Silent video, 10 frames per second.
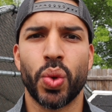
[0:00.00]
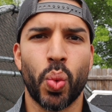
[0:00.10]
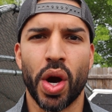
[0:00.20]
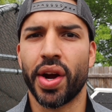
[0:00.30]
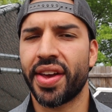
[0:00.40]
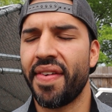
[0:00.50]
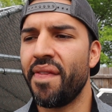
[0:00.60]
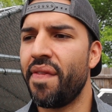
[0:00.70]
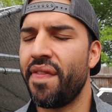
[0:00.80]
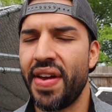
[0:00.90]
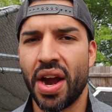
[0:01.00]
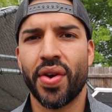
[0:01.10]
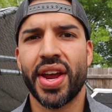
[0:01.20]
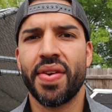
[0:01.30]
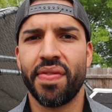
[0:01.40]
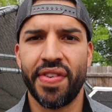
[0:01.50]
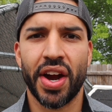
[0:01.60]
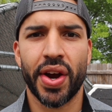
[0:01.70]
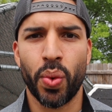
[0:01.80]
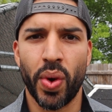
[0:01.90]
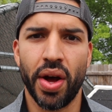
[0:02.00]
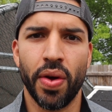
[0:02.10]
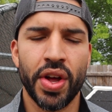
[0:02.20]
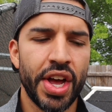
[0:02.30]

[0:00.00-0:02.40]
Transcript: work very, very well.